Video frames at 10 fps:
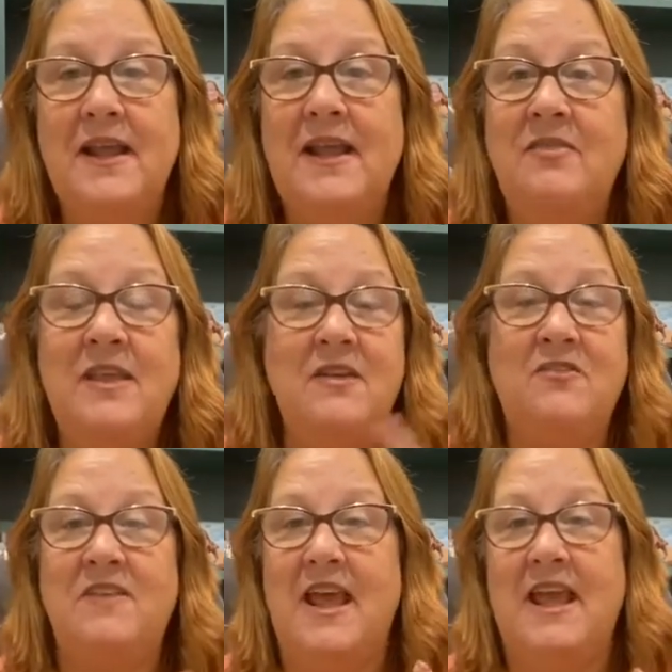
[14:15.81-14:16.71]
in these
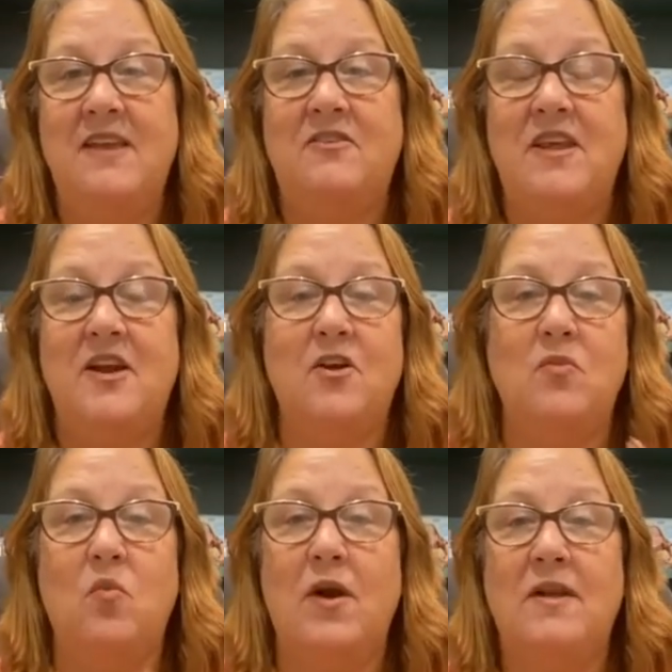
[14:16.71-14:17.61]
days here
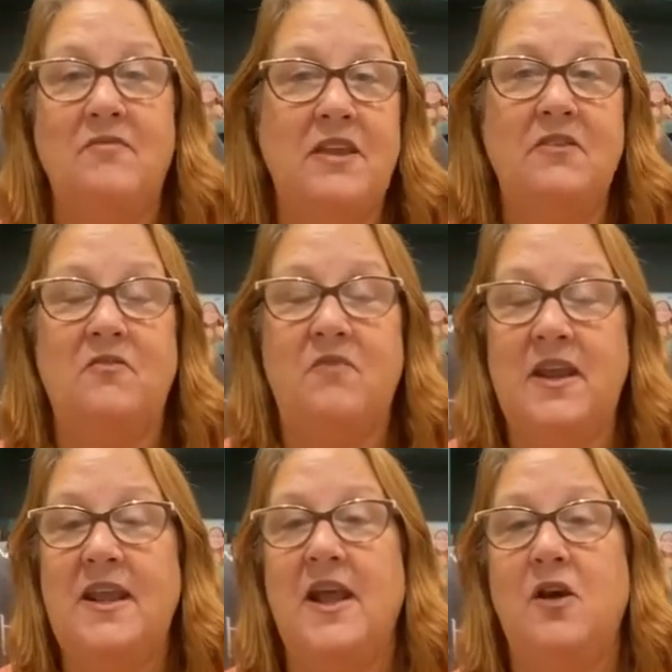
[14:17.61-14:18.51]
in one of these
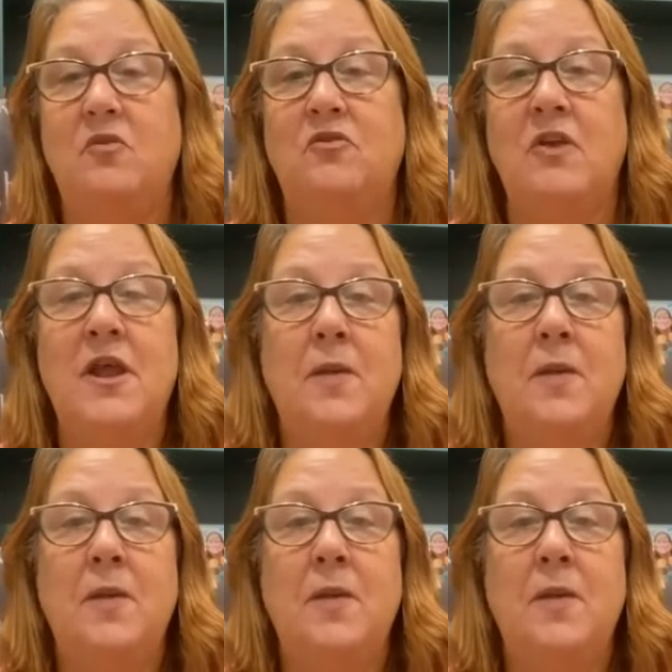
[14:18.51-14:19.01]
videos,